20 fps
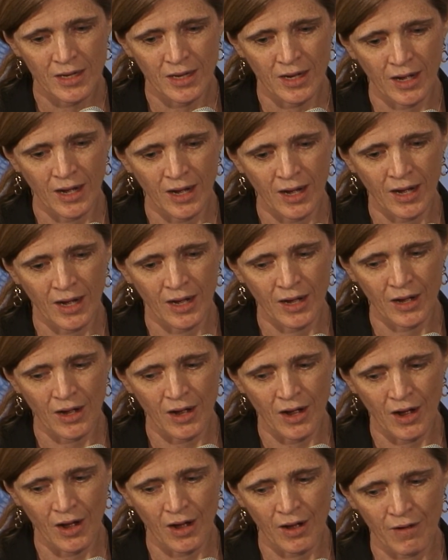
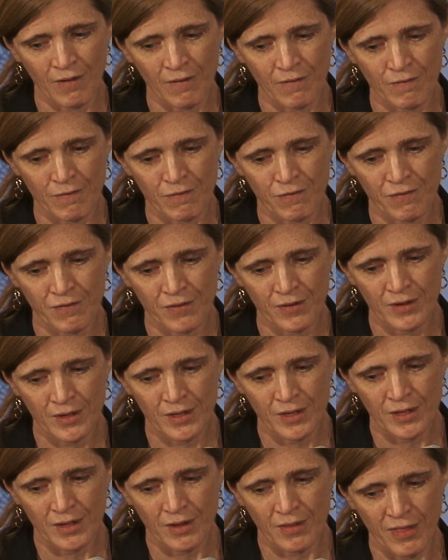of
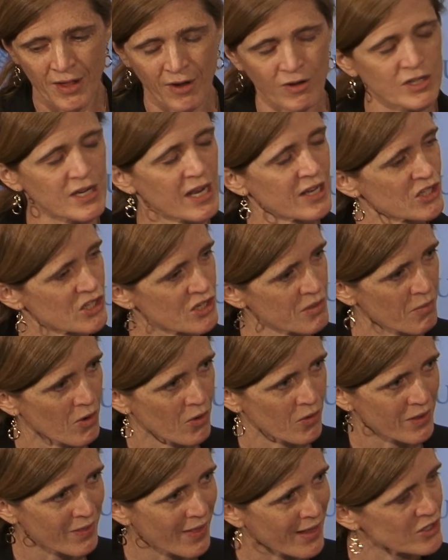their
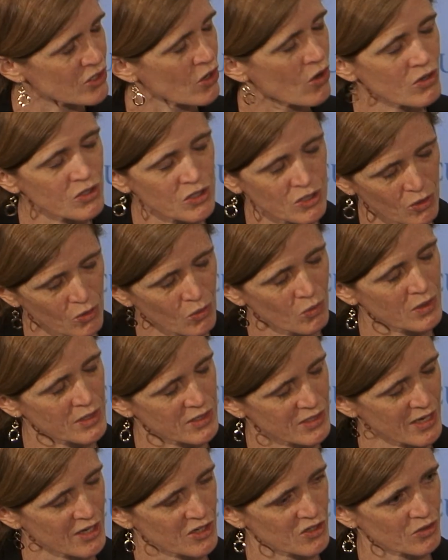testimony, that's also
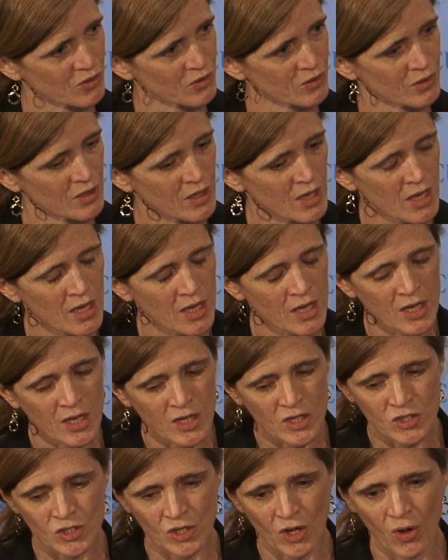essential.
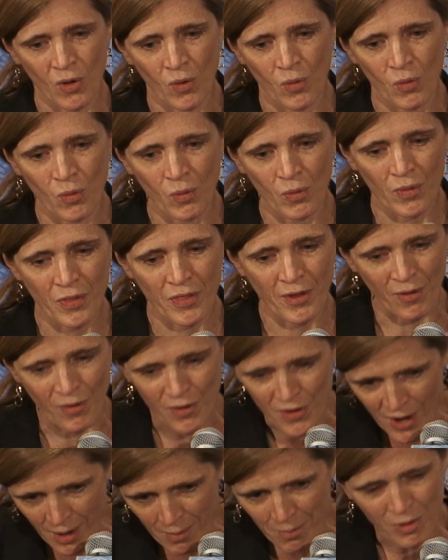So there are a
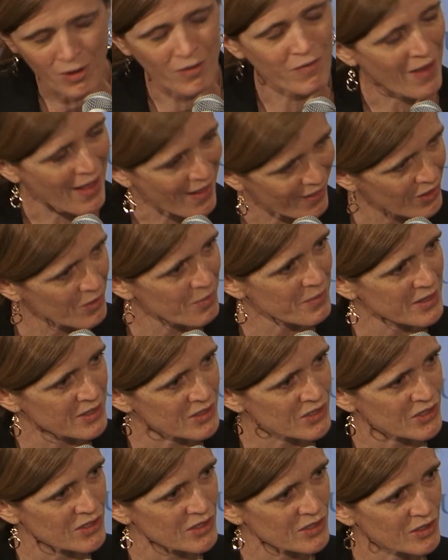number of
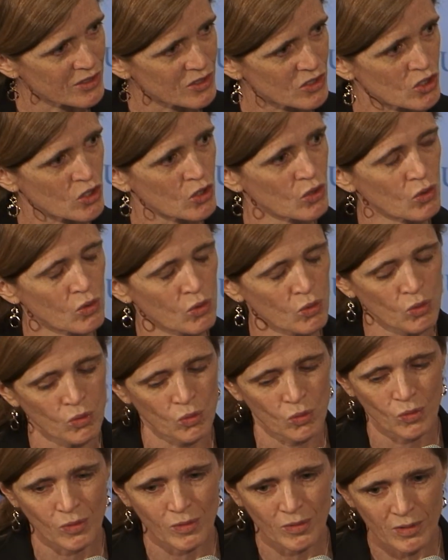elements
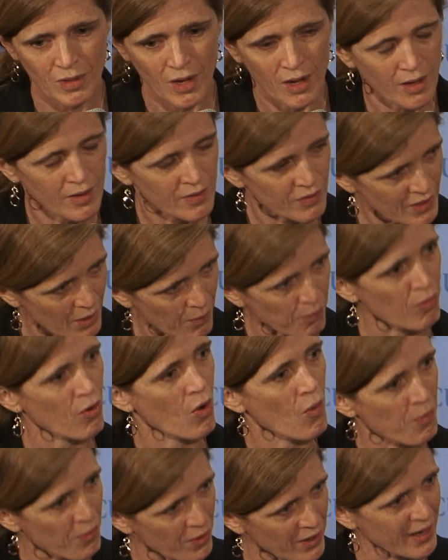to the
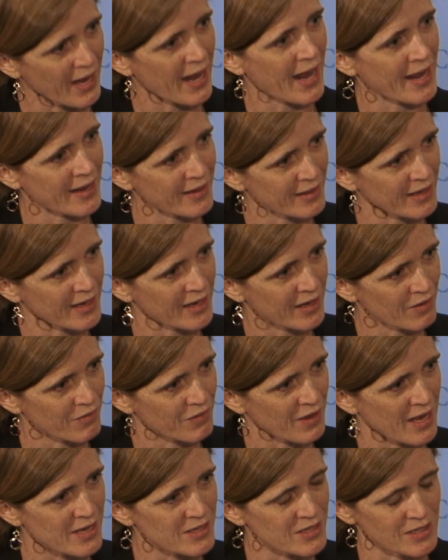appropriate handling of
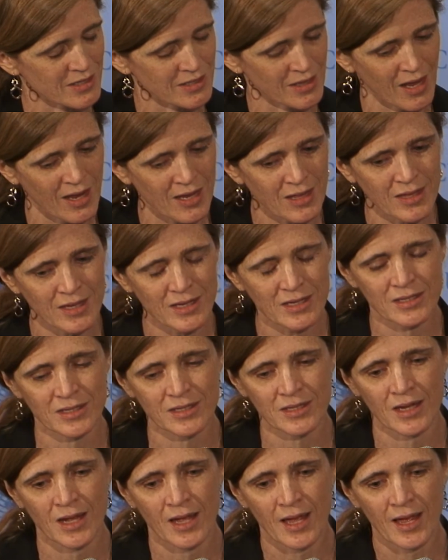cases like
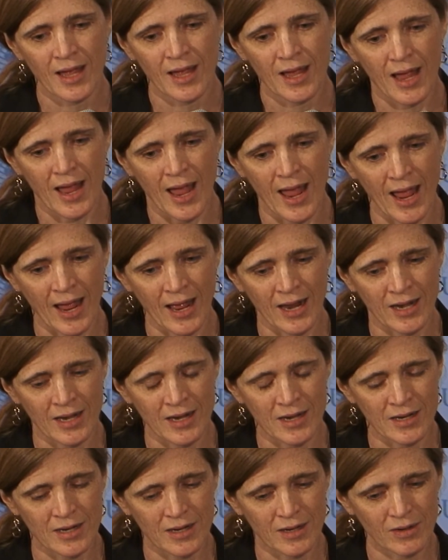this,
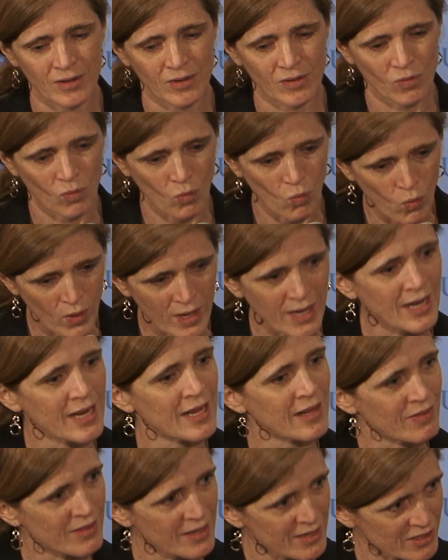and we
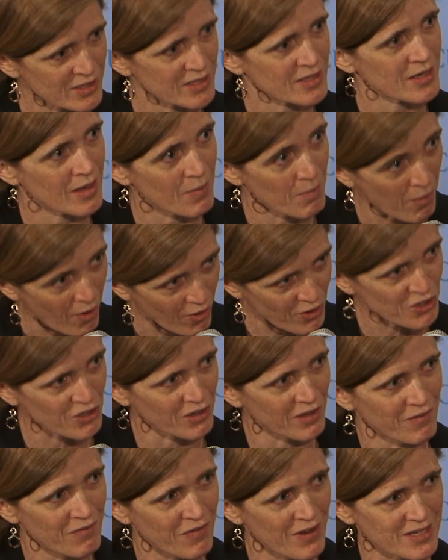need this
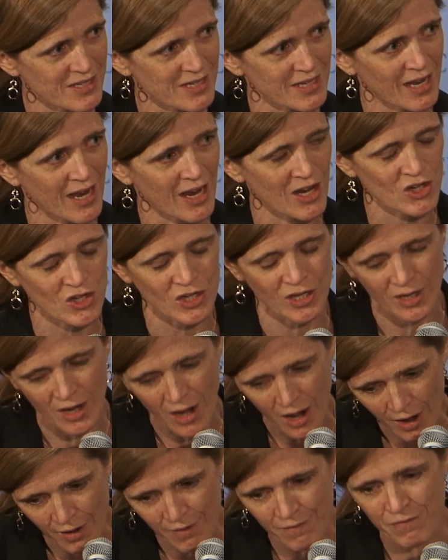impartial investigation
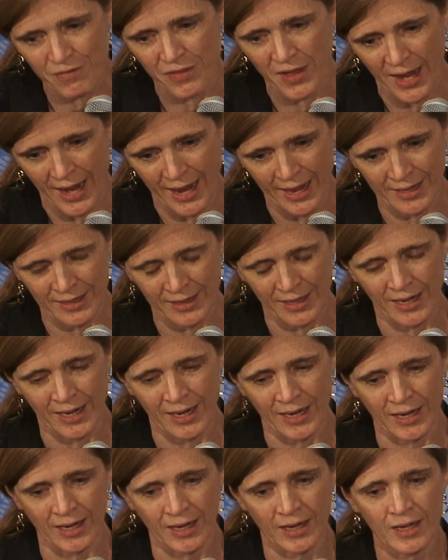of the
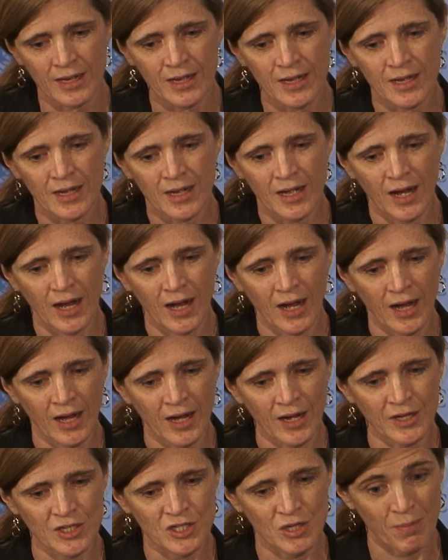handling
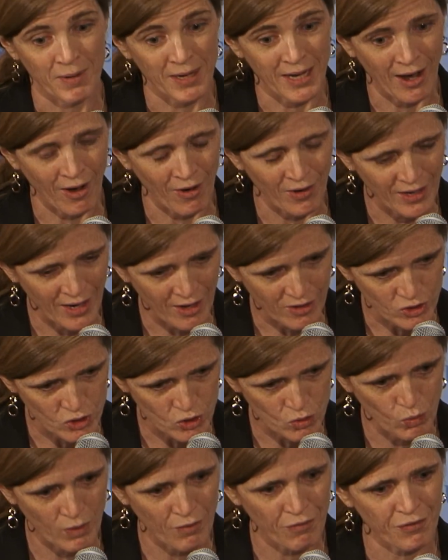to be carried out
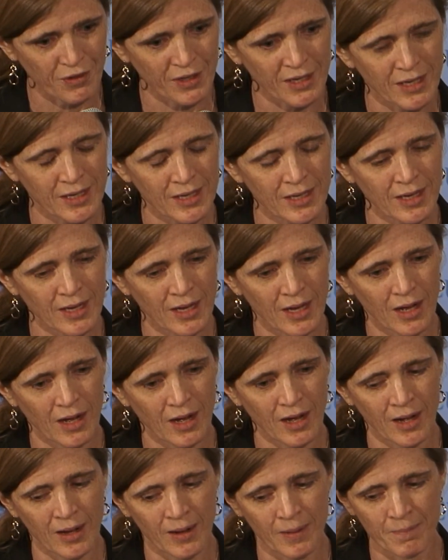swiftly.
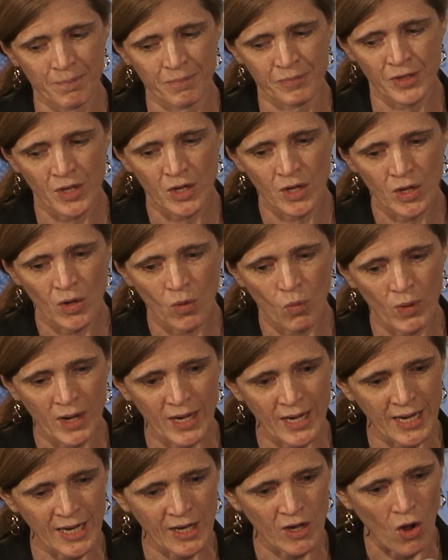We
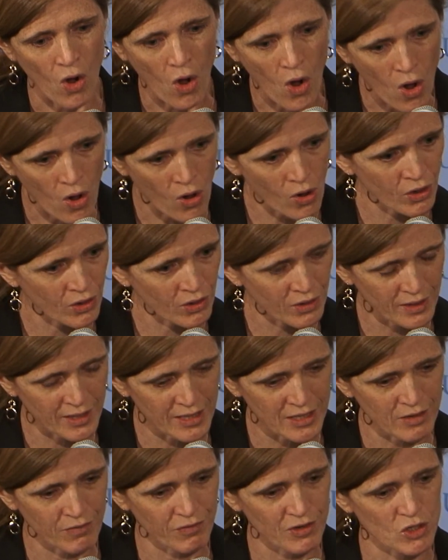need all
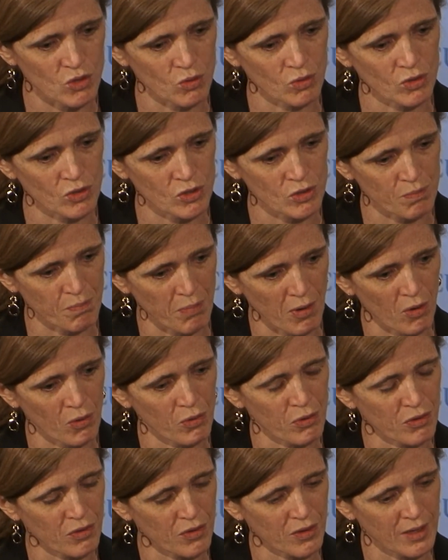individuals,
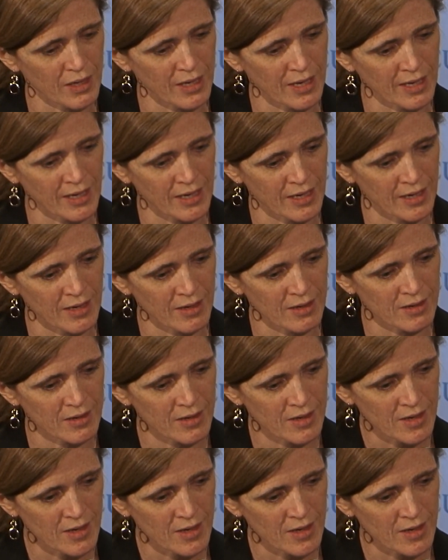both in